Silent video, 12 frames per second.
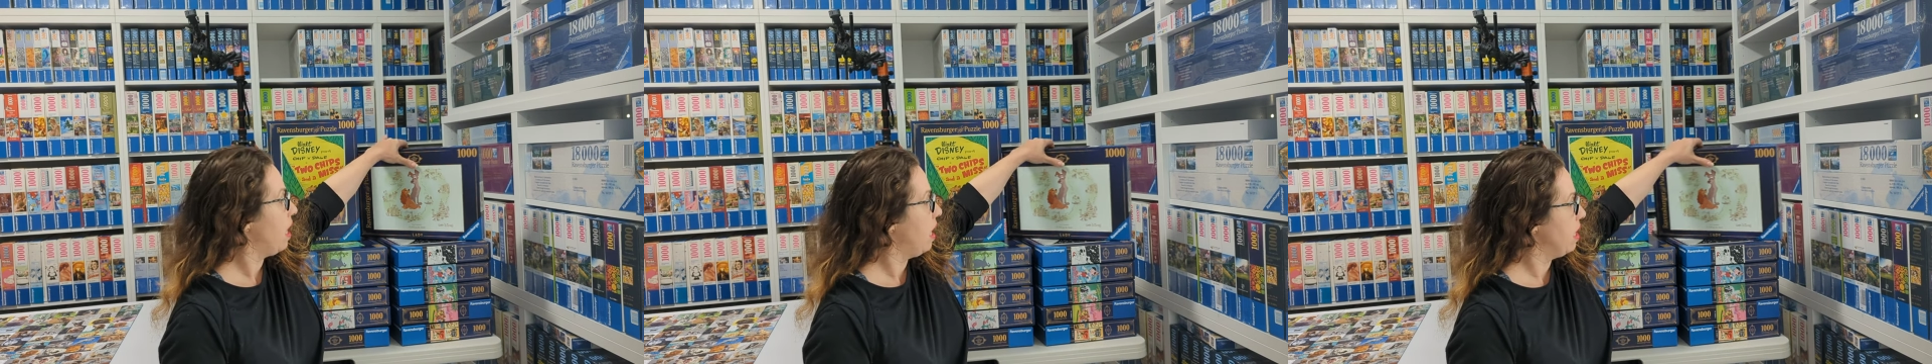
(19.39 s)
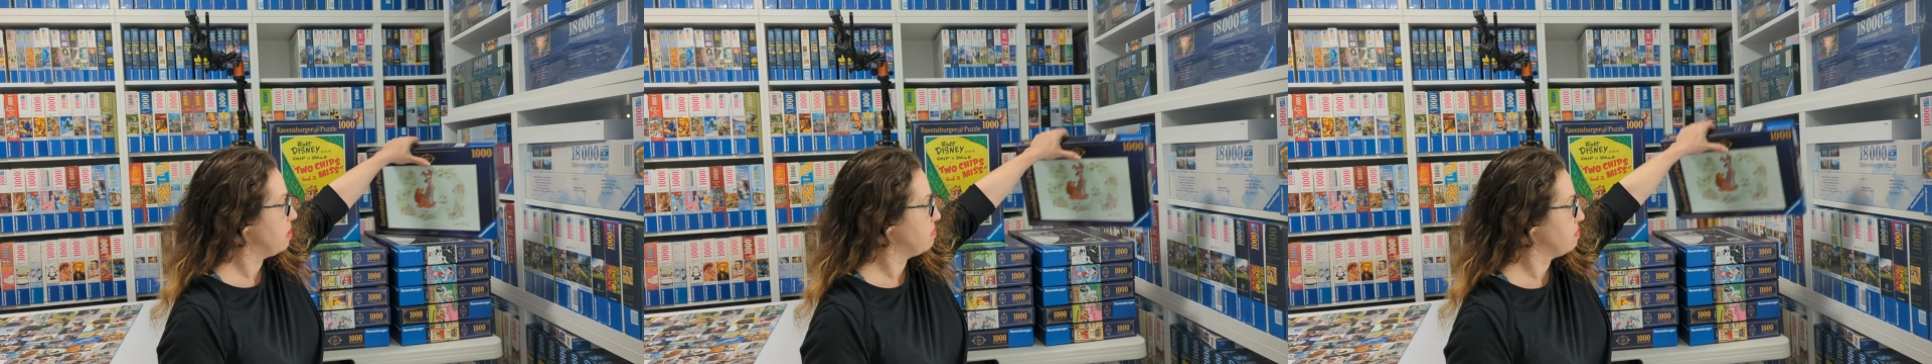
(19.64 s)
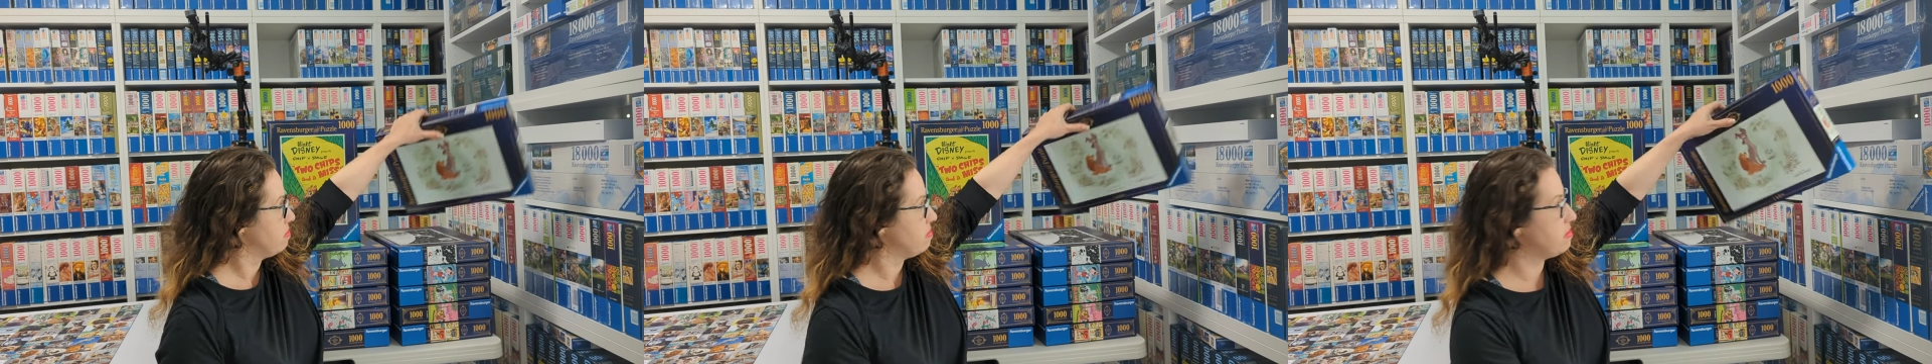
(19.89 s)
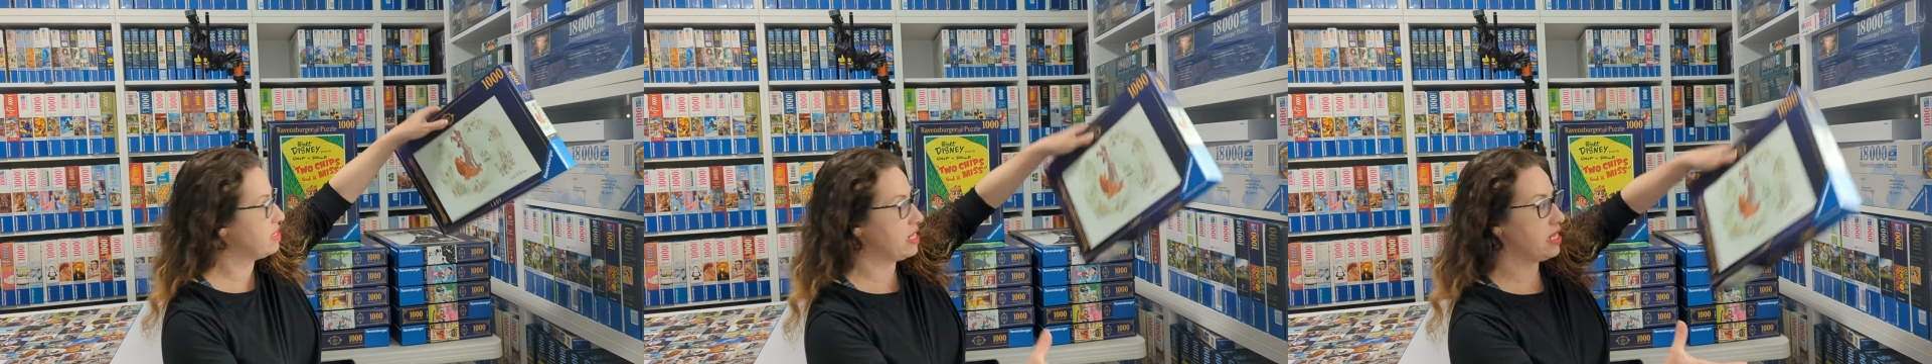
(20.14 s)
um,
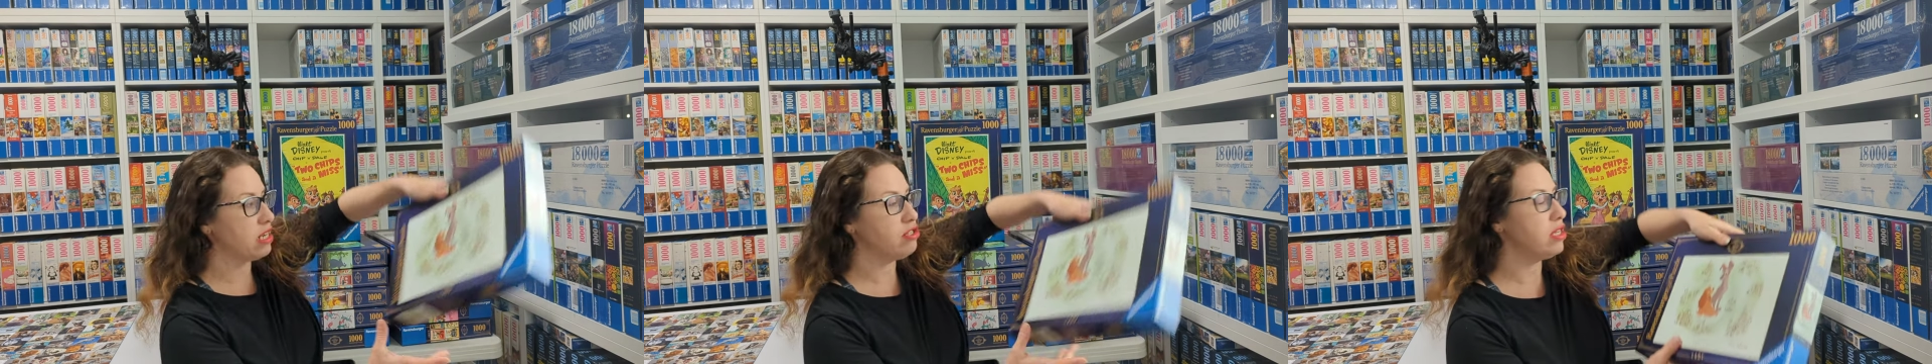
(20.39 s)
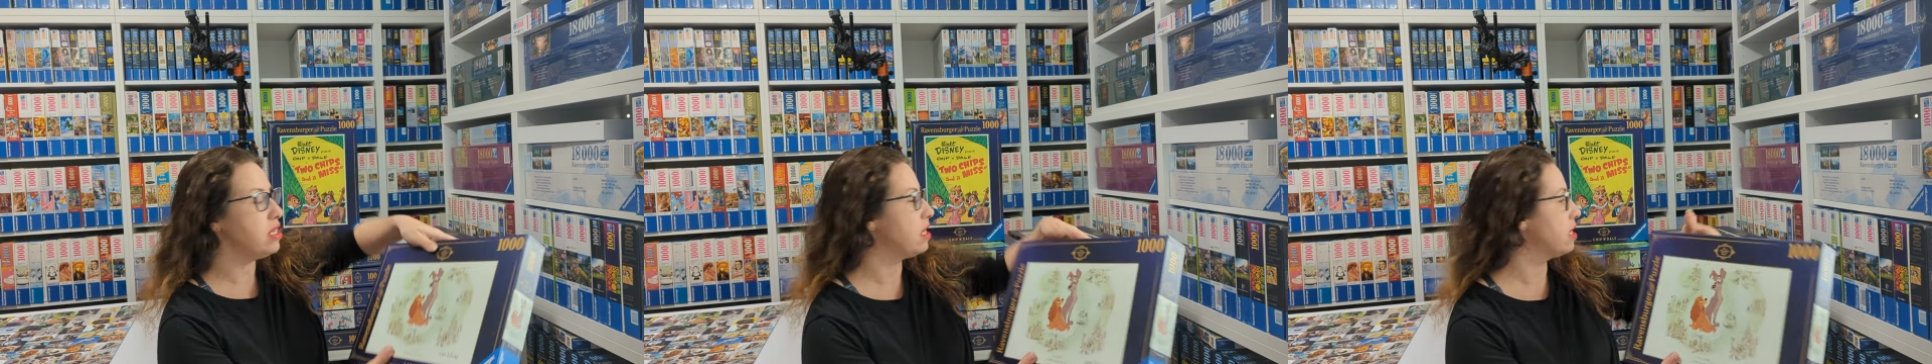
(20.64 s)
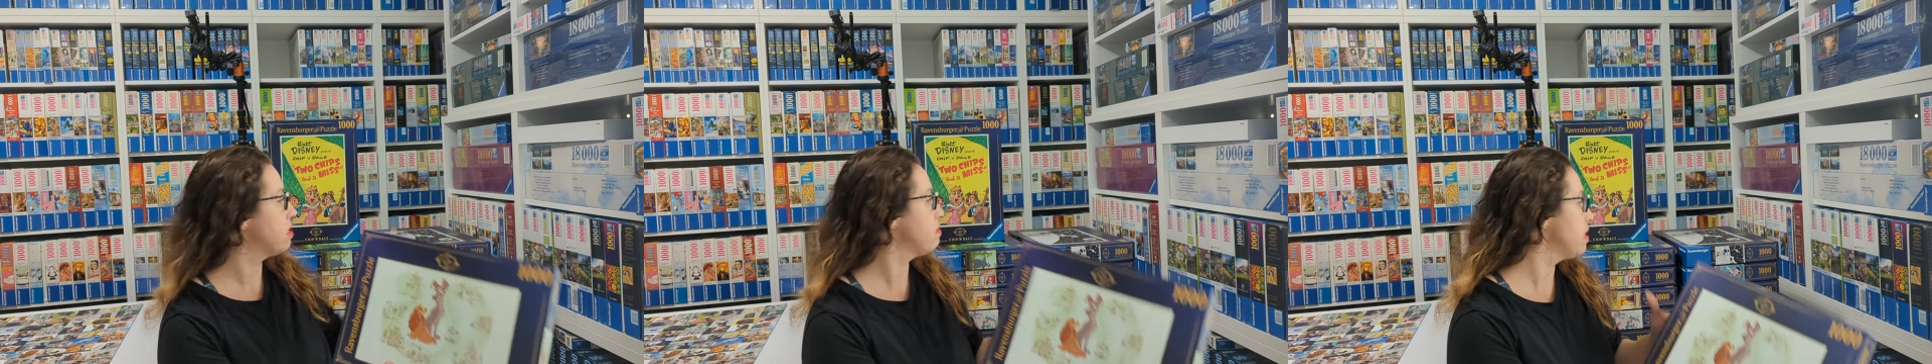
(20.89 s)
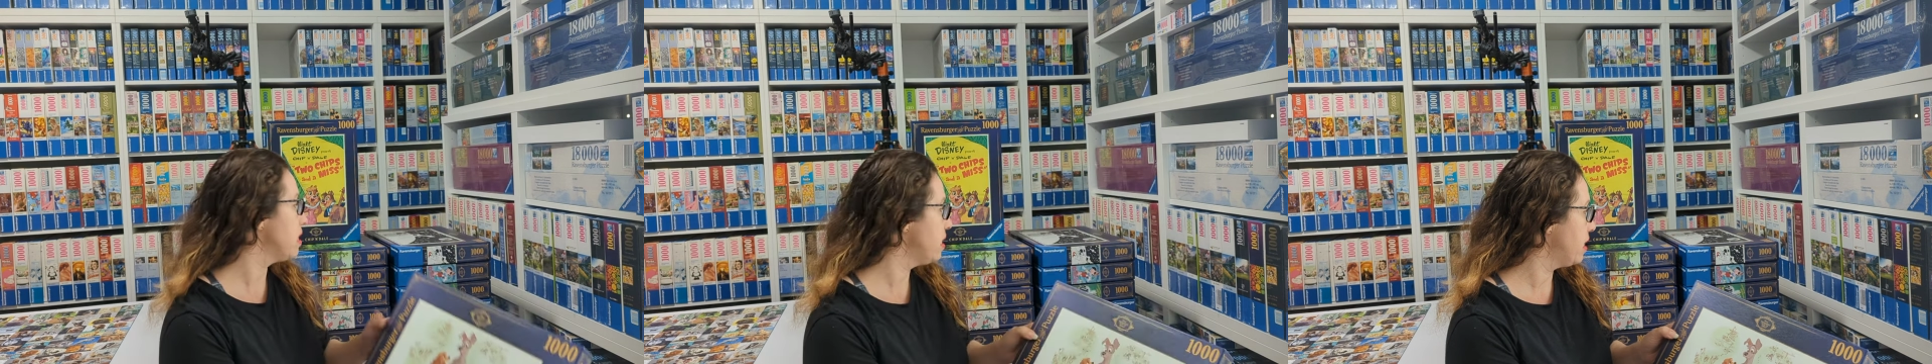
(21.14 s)
that's actually like a really